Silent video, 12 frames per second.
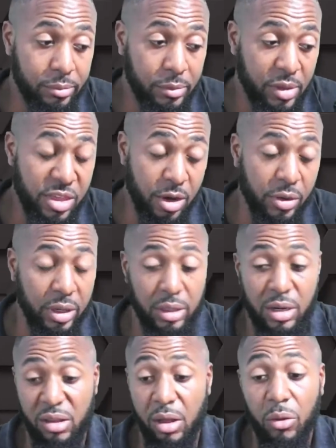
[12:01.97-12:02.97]
theory.
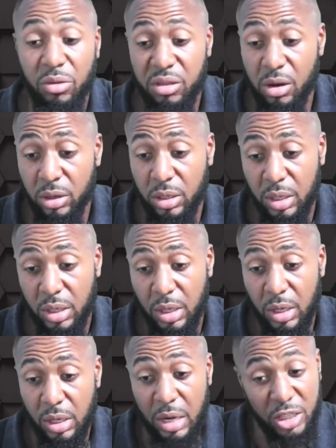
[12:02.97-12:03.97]
That's a good theory.
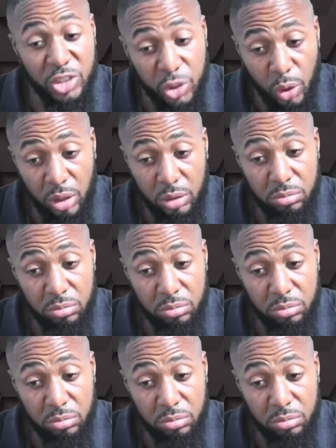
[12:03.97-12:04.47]
Not sure.